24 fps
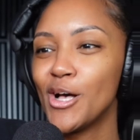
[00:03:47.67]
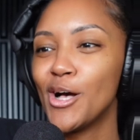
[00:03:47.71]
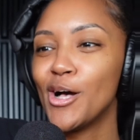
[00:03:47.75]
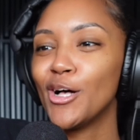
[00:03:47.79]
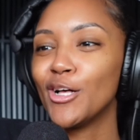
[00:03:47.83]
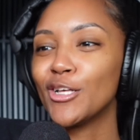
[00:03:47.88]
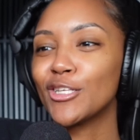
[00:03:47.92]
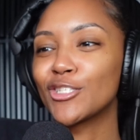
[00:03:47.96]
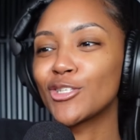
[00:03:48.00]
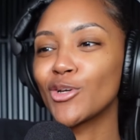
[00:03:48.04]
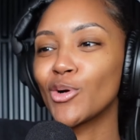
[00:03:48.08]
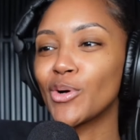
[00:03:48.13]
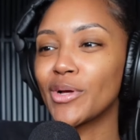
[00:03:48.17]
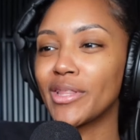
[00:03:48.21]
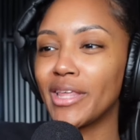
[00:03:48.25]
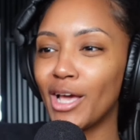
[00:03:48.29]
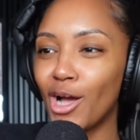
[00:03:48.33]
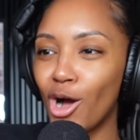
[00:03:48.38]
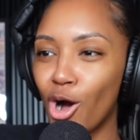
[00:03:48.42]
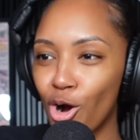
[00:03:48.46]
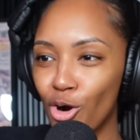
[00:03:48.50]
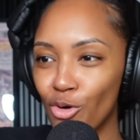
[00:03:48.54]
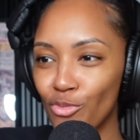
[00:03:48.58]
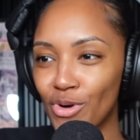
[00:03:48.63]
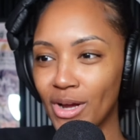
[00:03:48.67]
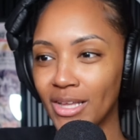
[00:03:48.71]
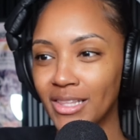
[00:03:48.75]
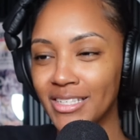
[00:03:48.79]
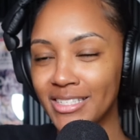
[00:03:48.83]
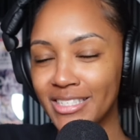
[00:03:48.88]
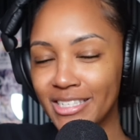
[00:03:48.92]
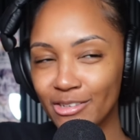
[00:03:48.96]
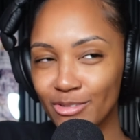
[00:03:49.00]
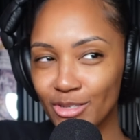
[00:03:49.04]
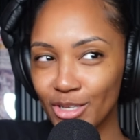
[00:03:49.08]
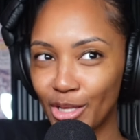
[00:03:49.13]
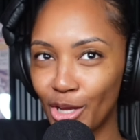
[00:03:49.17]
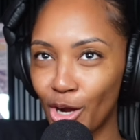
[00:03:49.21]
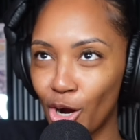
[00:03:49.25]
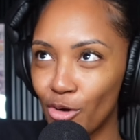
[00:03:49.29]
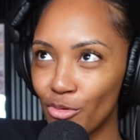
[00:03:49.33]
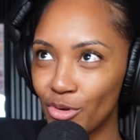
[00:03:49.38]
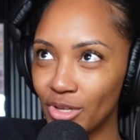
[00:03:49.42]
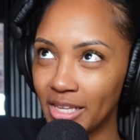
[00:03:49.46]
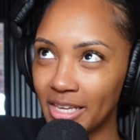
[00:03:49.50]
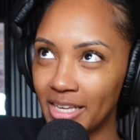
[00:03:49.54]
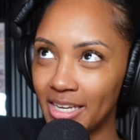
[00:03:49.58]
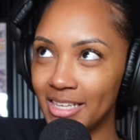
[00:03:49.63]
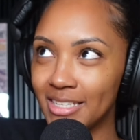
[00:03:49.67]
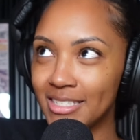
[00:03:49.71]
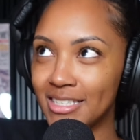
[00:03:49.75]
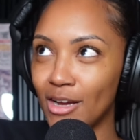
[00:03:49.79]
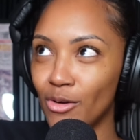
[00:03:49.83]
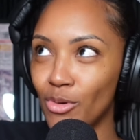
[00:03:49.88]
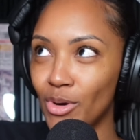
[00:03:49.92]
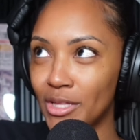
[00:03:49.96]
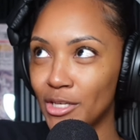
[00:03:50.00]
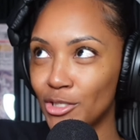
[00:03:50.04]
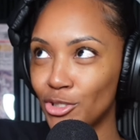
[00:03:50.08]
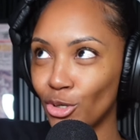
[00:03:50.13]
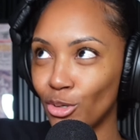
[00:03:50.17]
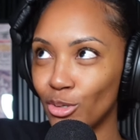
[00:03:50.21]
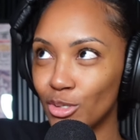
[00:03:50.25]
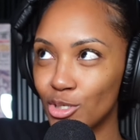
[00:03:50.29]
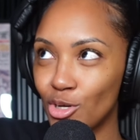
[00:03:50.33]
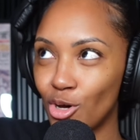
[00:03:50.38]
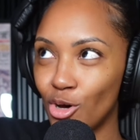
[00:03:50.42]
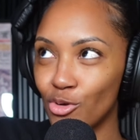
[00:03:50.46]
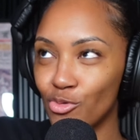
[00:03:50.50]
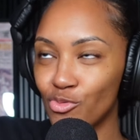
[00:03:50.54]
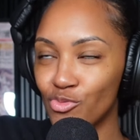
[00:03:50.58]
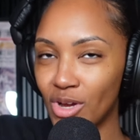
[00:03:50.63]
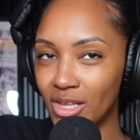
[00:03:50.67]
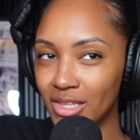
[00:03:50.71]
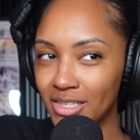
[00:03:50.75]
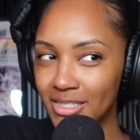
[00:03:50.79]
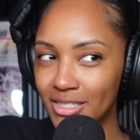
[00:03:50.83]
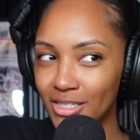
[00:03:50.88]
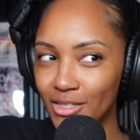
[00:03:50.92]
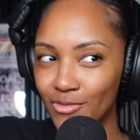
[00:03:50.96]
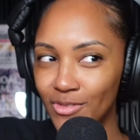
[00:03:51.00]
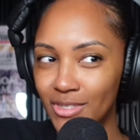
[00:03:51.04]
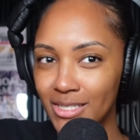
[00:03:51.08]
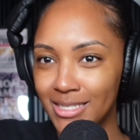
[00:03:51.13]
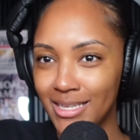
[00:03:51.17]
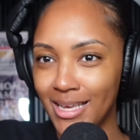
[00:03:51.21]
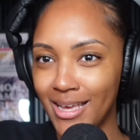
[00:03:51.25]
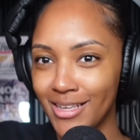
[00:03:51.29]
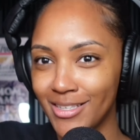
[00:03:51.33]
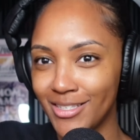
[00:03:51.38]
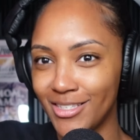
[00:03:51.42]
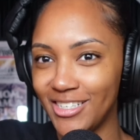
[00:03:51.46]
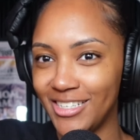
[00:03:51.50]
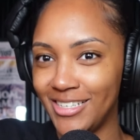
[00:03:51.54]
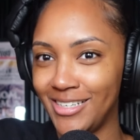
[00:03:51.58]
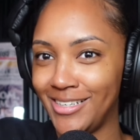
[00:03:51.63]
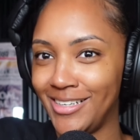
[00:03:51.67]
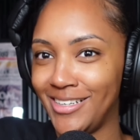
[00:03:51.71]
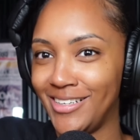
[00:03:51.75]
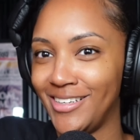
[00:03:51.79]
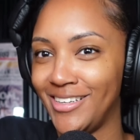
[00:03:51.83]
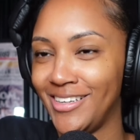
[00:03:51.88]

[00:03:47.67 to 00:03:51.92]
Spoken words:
So are they all relatives? Are they all related? Is that why the show is called Relative Disaster?